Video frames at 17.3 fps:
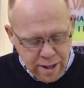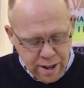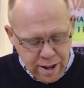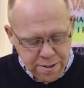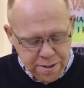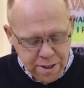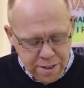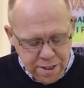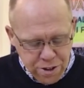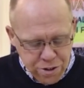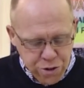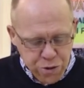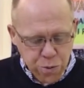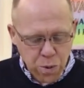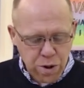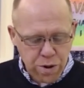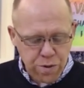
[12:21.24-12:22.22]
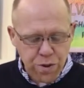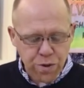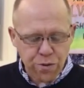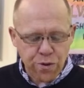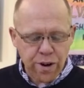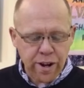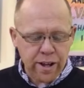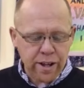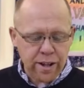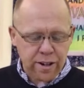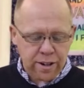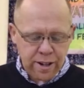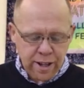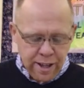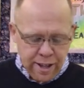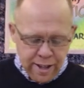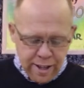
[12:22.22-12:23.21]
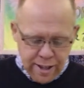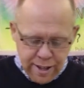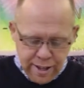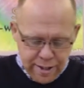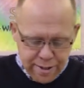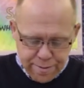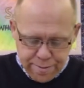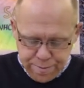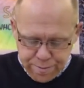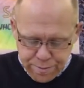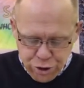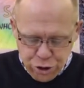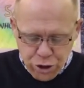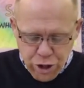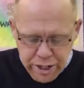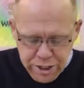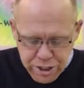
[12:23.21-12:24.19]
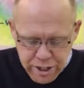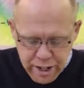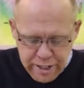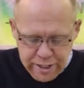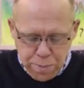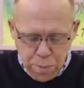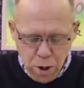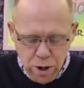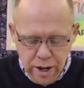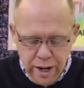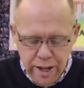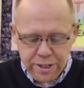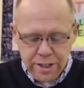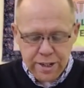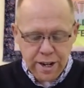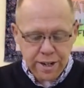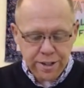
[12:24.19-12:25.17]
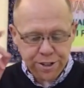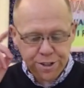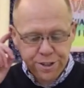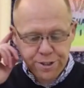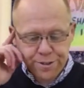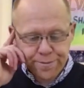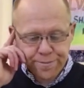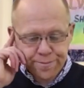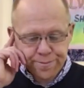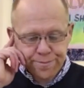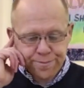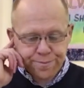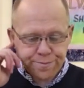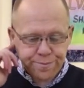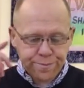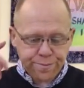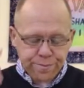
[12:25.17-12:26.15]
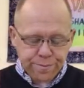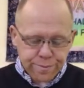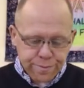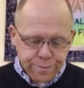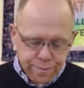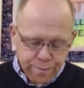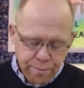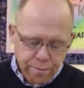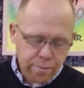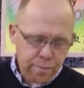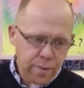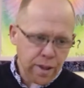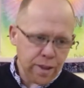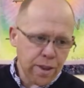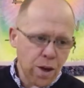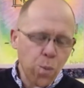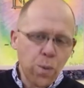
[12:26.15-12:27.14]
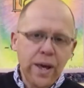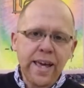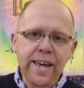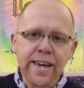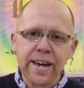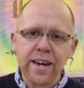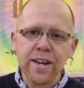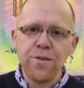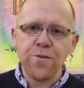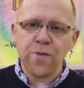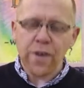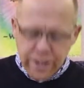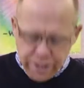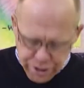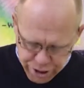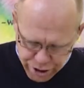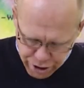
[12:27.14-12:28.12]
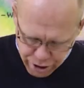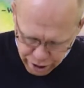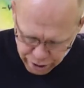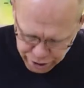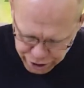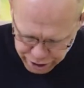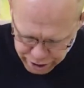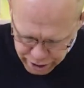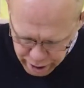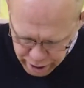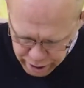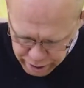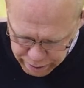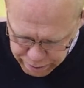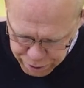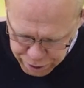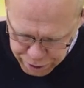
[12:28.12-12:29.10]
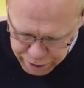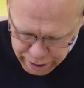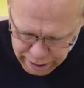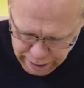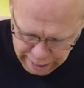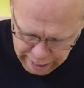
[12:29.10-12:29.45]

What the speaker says: I think this is one of the real tragedies about laziness, that we convince ourselves